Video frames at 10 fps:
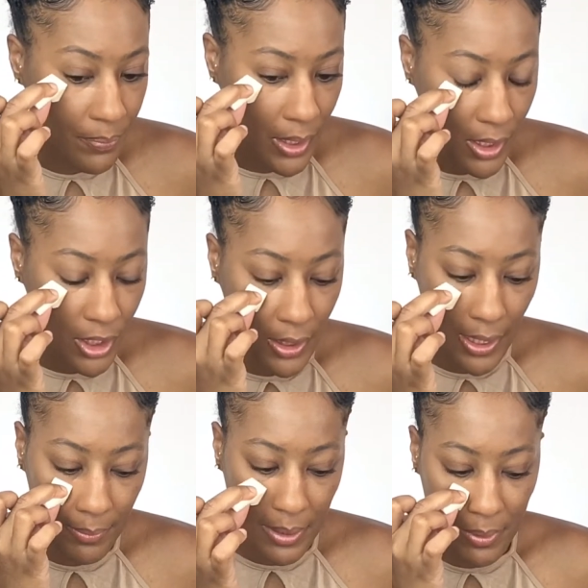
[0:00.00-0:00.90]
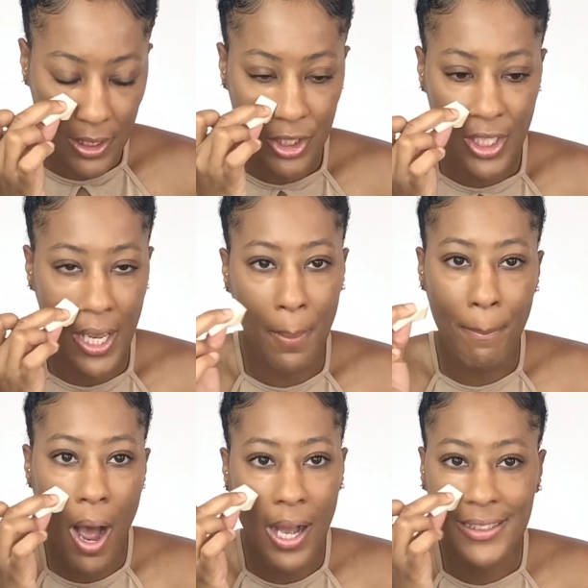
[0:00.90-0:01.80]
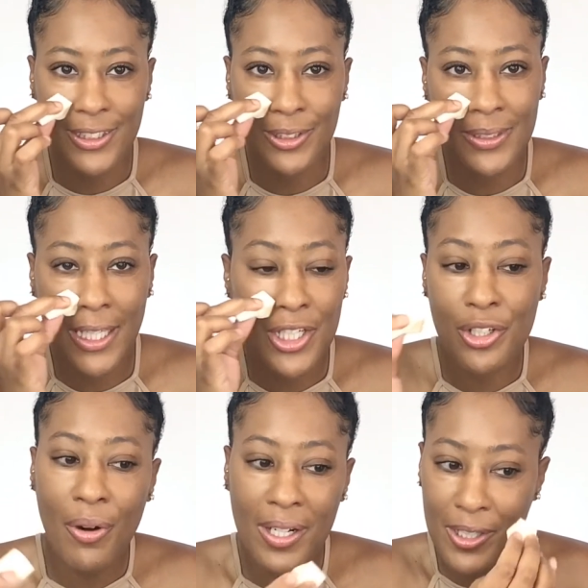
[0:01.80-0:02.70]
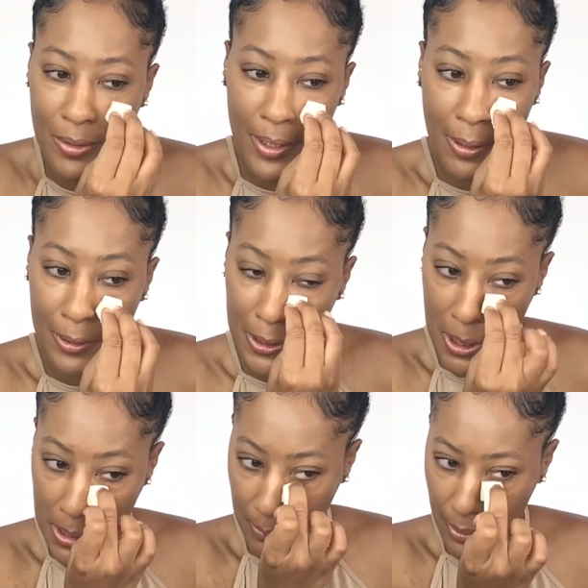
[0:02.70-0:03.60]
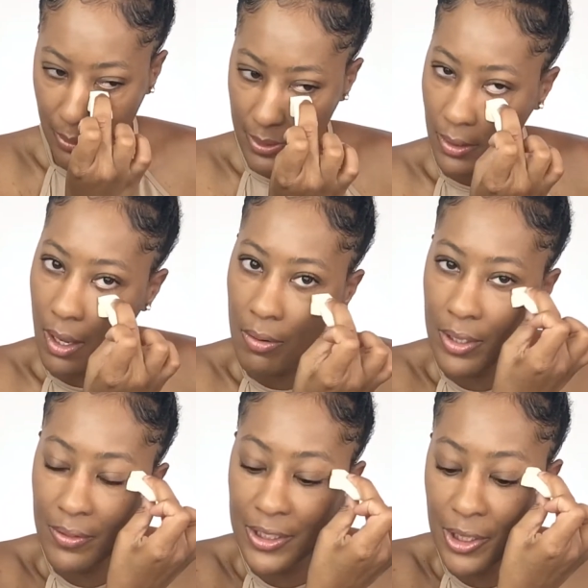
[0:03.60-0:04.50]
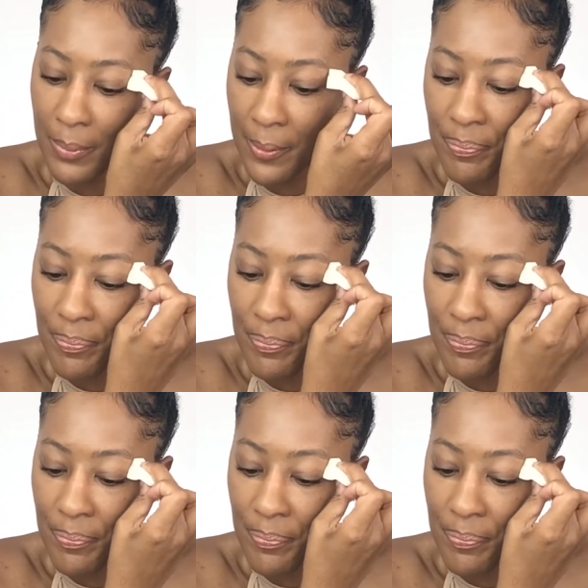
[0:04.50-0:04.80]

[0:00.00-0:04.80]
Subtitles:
she came to me and she had a box and she was like, Sharonda, I want to show you something. I was like, oh, what do you want to show me?